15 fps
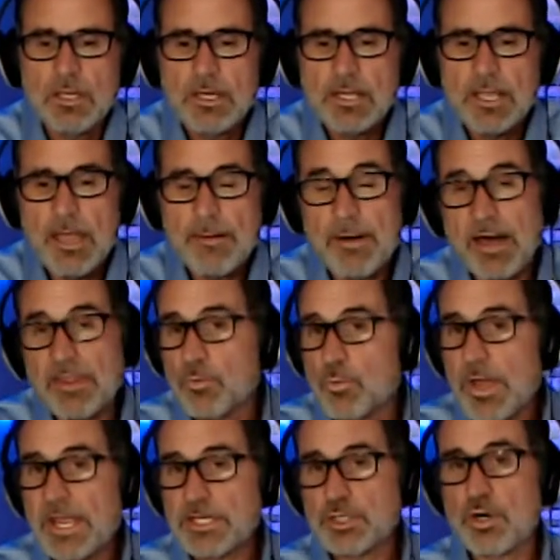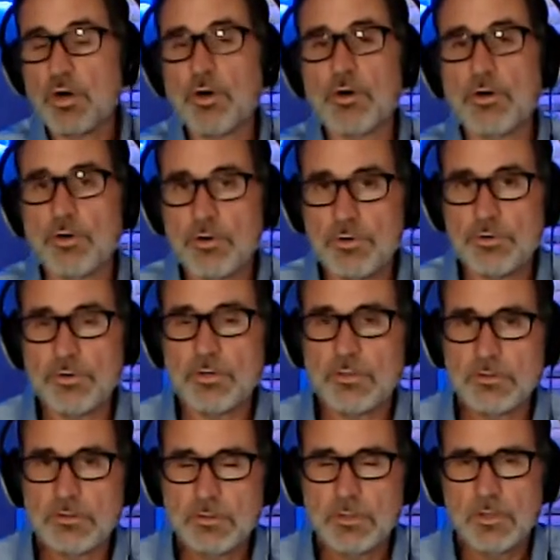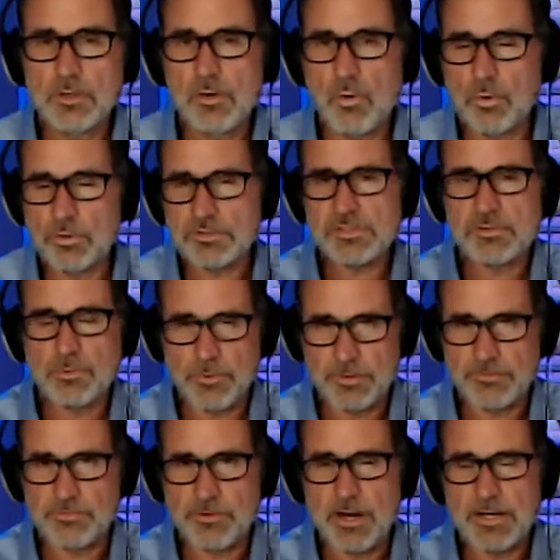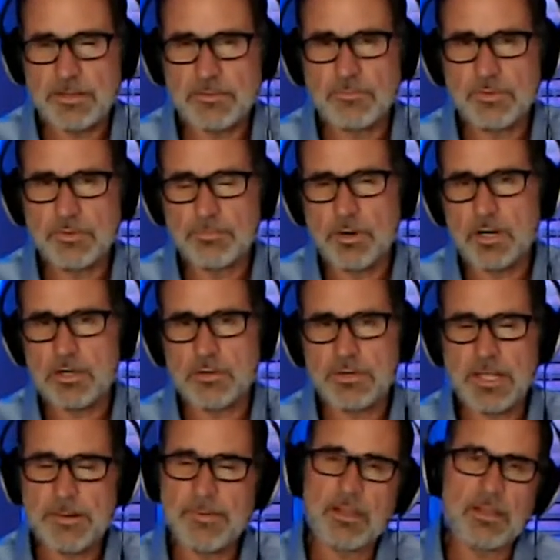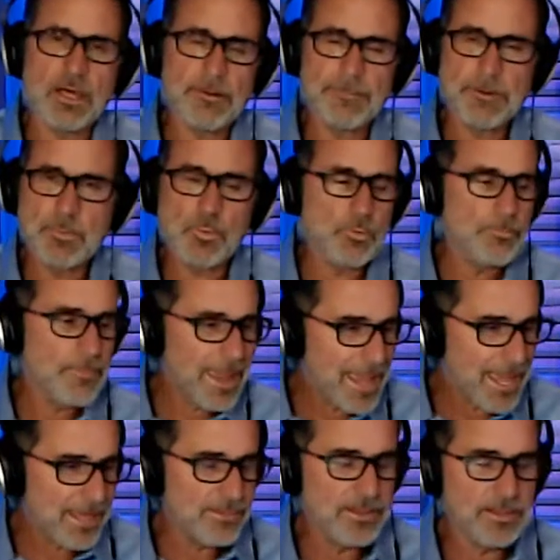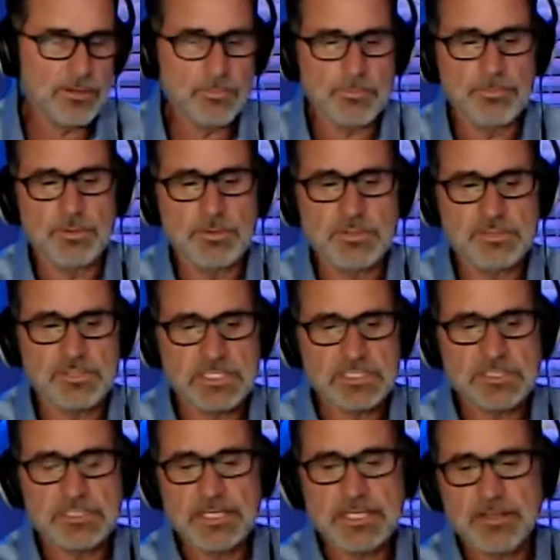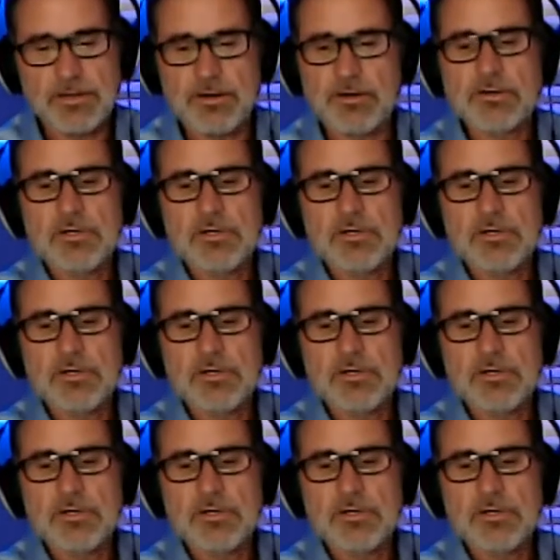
And by the way, you heard horror stories, right? When the Bronco came out, a lot of people were mad that they were putting the 60 in there.